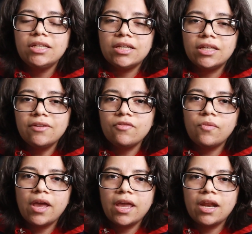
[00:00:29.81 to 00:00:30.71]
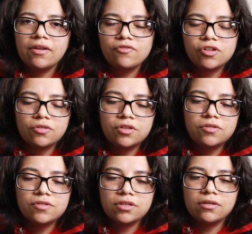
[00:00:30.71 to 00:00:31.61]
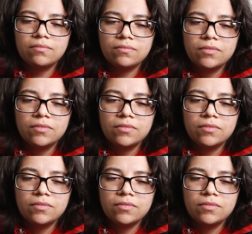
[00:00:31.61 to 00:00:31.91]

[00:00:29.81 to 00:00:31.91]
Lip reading: a giveaway, and I've showed you some